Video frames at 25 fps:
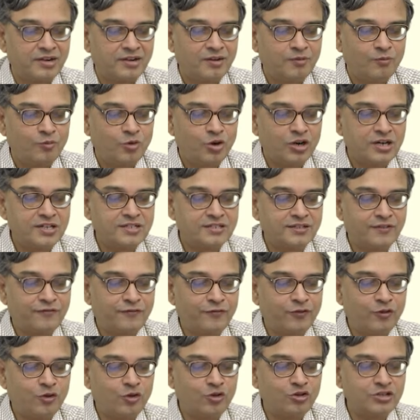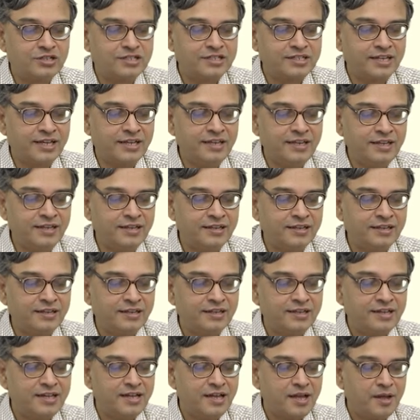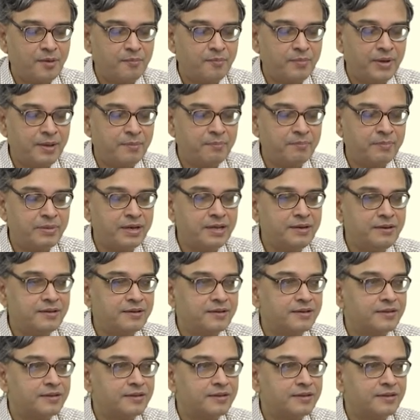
what is the force in member